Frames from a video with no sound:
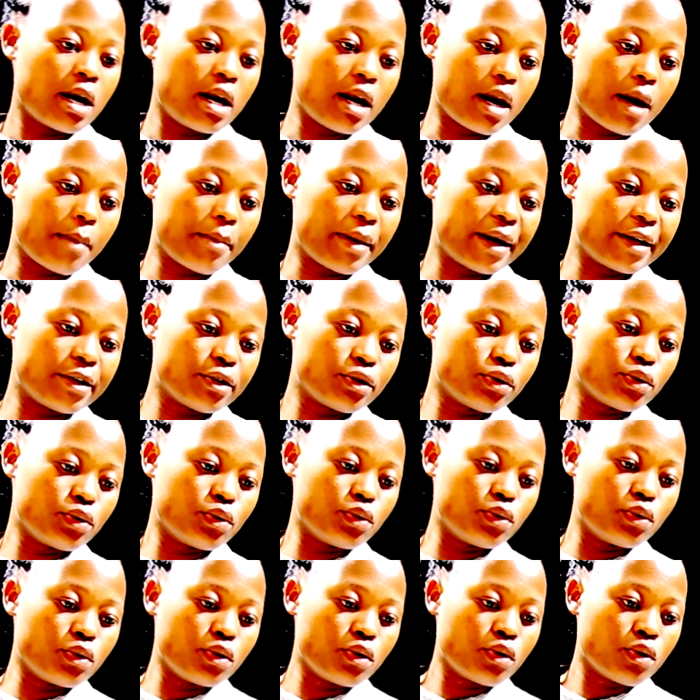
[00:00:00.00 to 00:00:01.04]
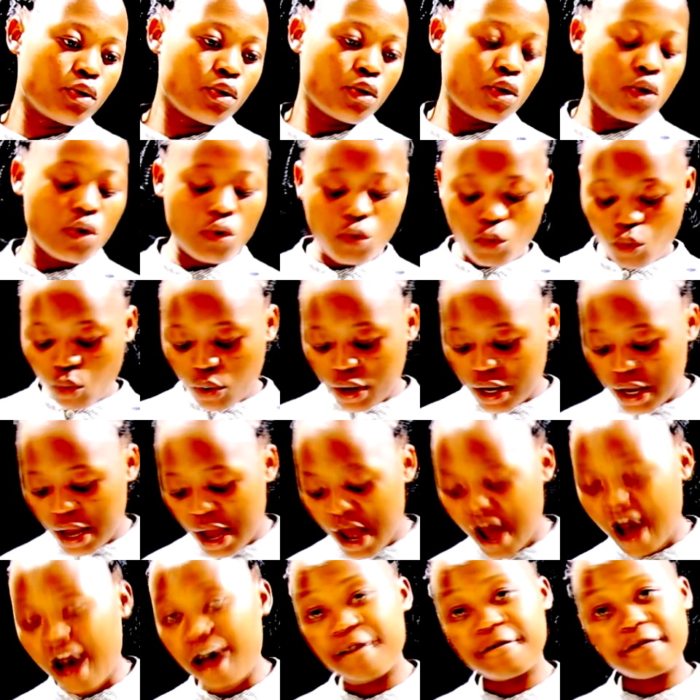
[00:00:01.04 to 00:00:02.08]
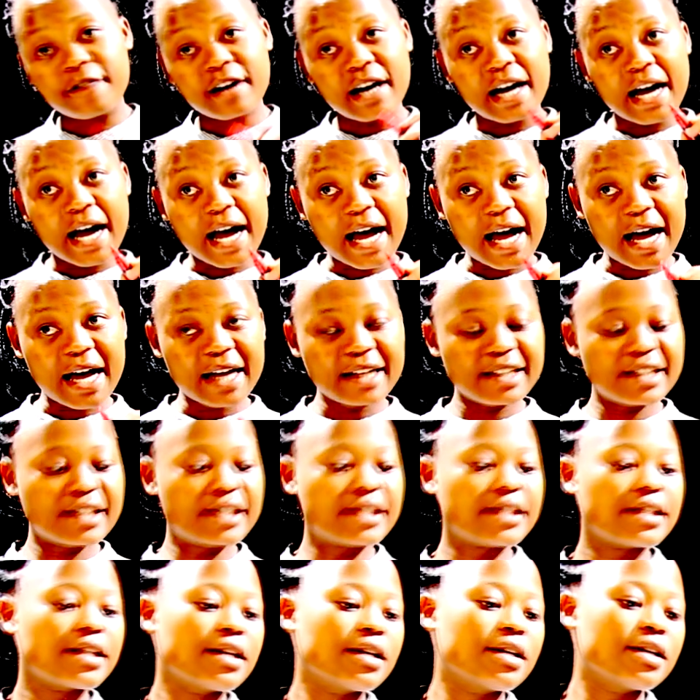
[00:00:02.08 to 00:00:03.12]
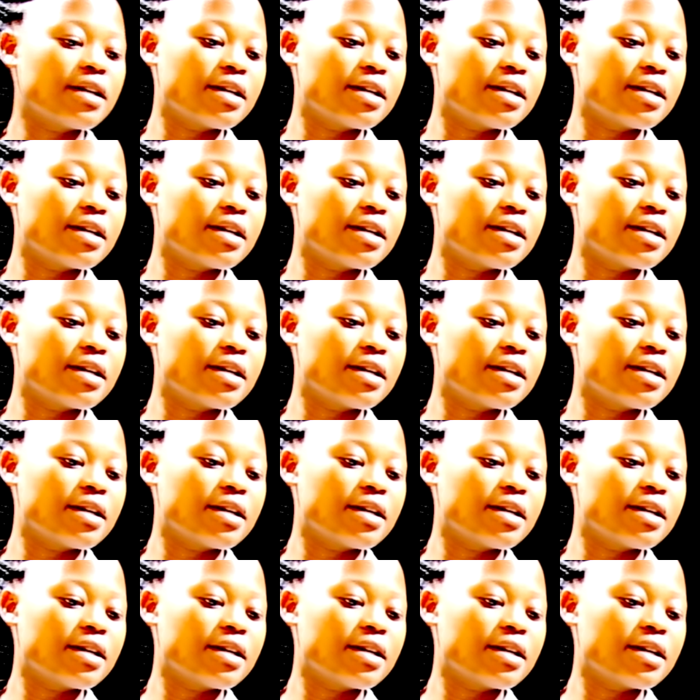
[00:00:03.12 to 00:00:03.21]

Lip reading: Number two, we have cuts.